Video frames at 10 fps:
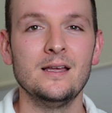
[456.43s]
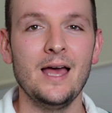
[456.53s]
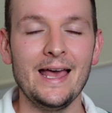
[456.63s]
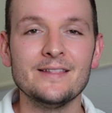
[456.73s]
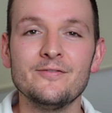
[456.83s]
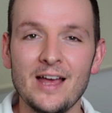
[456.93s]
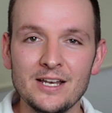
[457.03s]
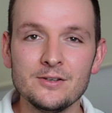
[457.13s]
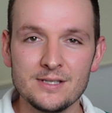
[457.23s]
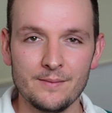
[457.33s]
and
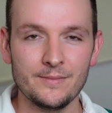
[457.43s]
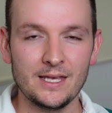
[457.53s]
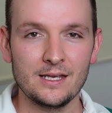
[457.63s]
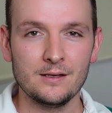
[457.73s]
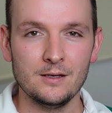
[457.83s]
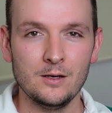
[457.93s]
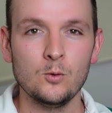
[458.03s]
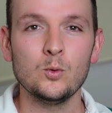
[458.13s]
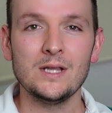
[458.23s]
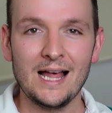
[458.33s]
value something
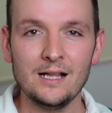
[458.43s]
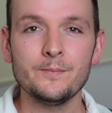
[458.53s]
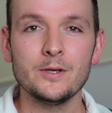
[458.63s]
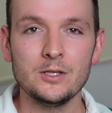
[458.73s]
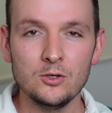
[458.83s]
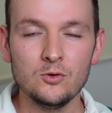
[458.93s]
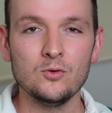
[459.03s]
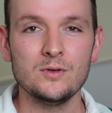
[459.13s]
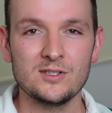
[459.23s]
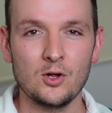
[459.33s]
will help
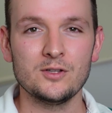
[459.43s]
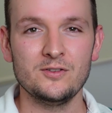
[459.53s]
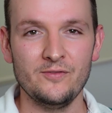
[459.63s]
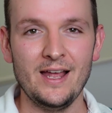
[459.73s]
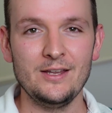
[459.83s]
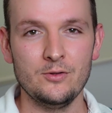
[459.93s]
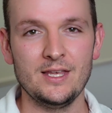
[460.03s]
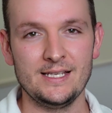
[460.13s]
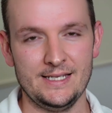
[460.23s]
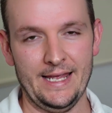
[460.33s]
you start to value
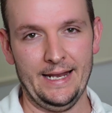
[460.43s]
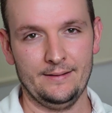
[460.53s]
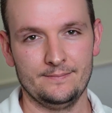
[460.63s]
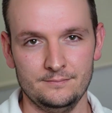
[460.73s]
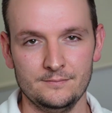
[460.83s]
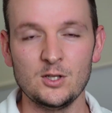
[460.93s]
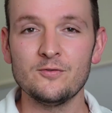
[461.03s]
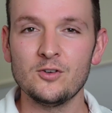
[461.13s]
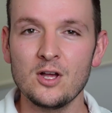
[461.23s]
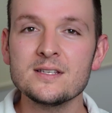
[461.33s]
things again.
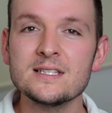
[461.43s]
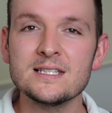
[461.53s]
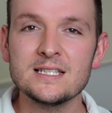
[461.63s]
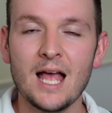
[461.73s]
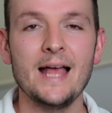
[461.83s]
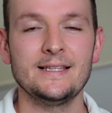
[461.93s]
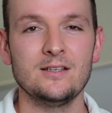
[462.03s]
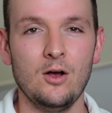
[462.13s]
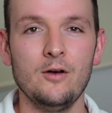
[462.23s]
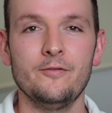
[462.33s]
You've lost sight
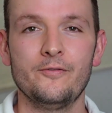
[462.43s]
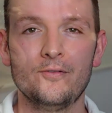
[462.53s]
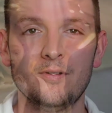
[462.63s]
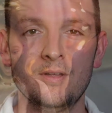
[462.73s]
of